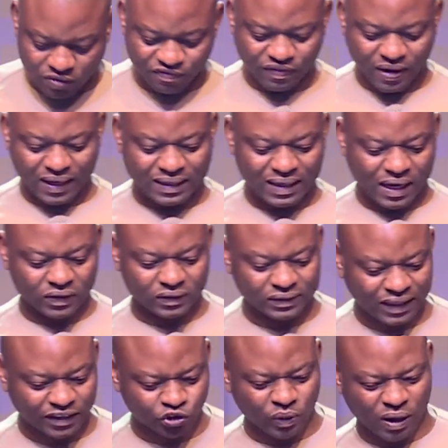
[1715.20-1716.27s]
find out
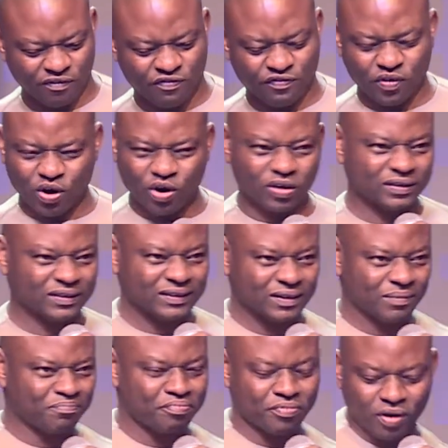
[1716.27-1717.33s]
that you have forgotten the
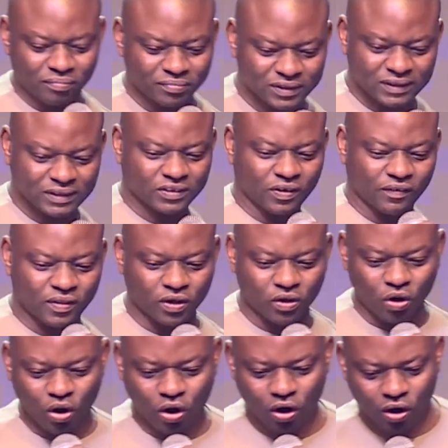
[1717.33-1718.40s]
promises of the
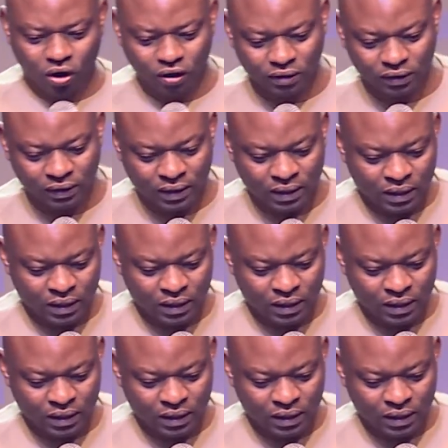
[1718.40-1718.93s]
Lord,